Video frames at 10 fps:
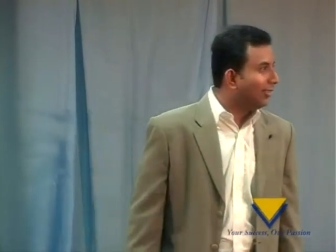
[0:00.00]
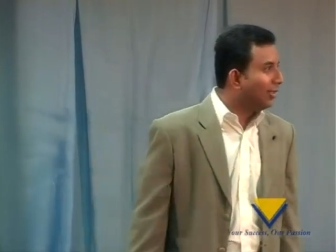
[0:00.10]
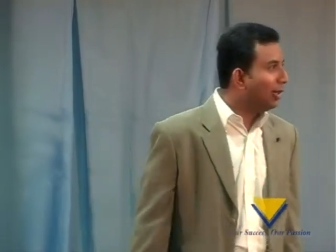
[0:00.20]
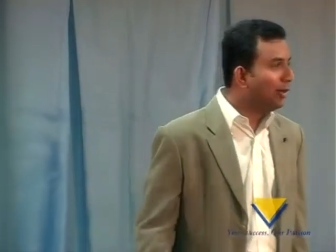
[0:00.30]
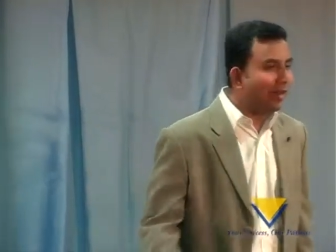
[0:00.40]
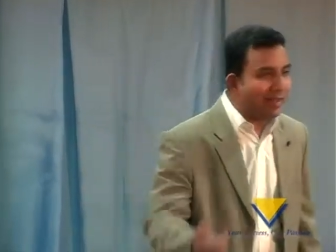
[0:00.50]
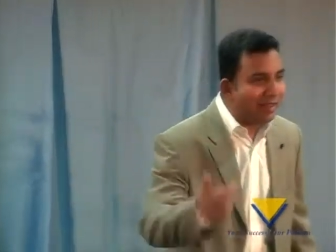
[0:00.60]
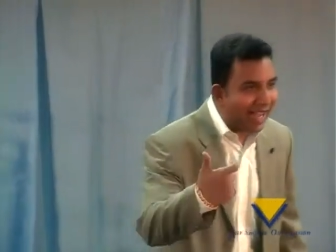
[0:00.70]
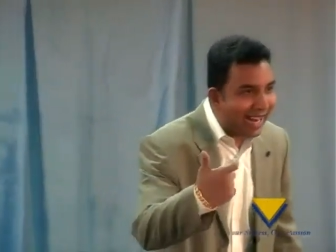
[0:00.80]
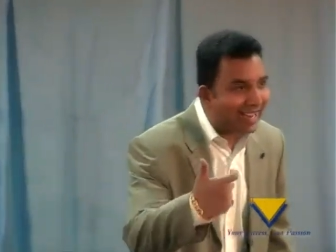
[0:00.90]
You don't even have
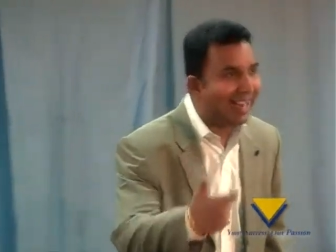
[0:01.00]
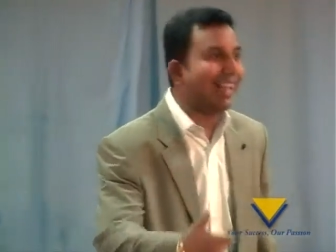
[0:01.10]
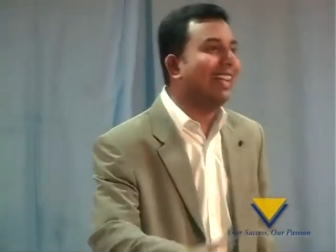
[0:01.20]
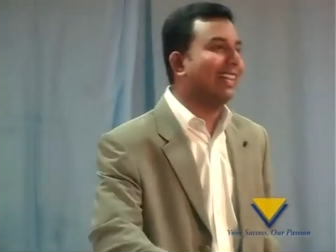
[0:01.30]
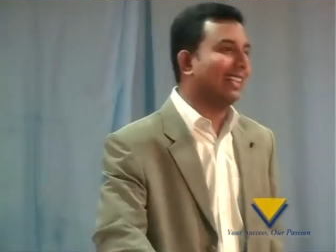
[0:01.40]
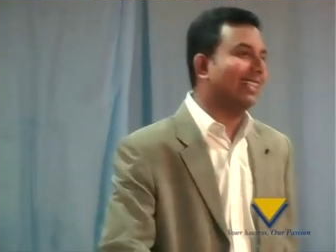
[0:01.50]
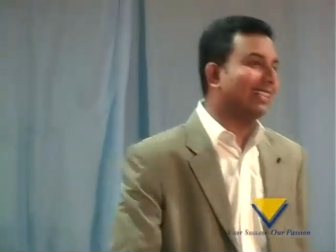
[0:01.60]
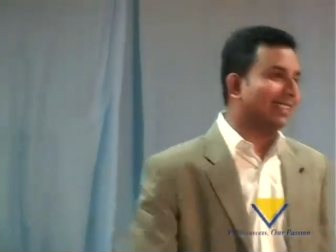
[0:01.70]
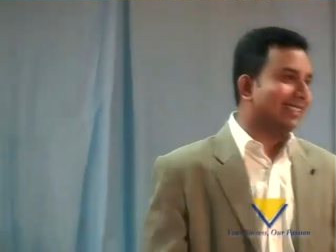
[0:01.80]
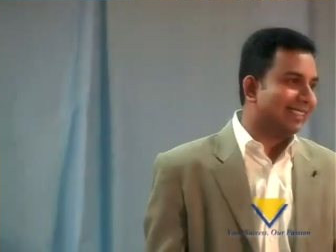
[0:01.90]
a hairdryer.
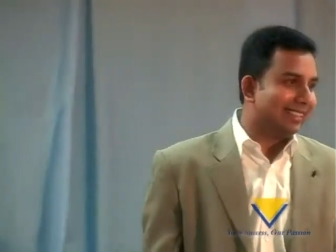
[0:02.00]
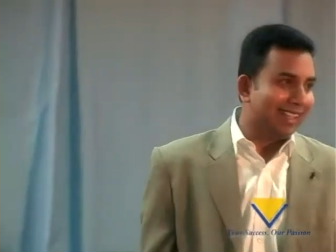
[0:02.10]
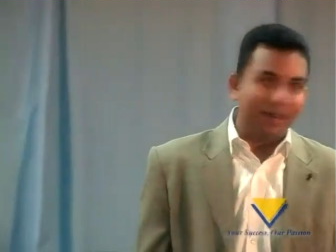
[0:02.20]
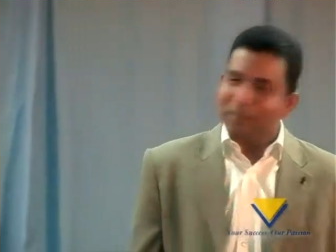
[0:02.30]
There